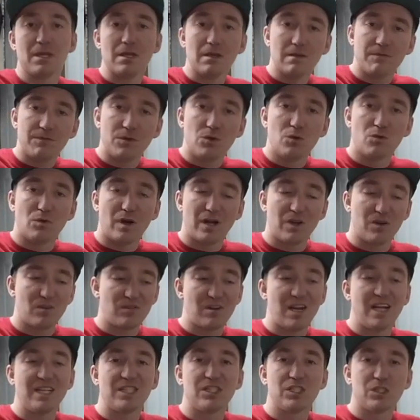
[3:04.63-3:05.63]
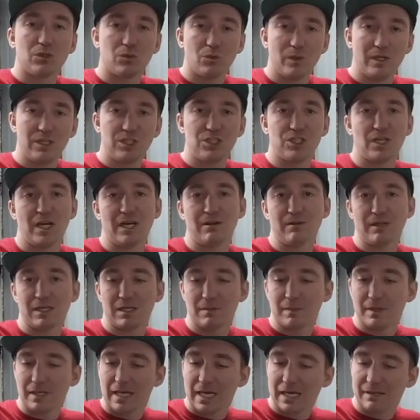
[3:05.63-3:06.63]
If you want to ride switch, I
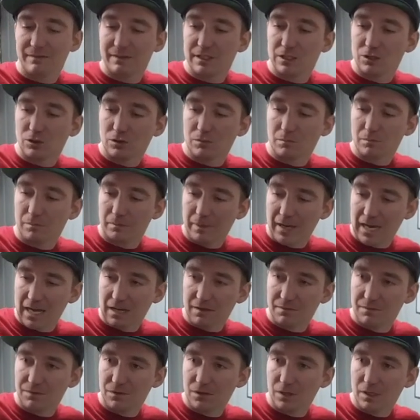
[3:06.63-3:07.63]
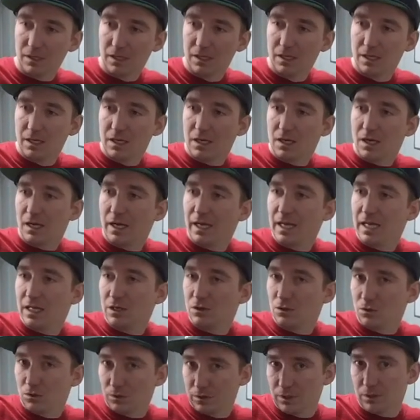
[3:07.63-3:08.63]
recommend having your back foot
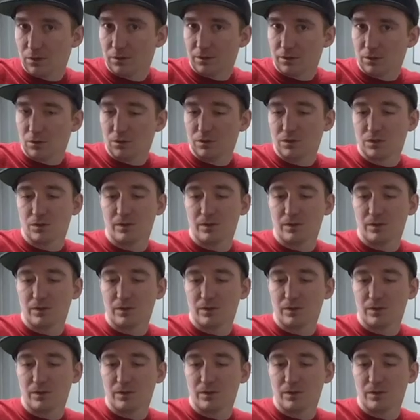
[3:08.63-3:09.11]
angled a little.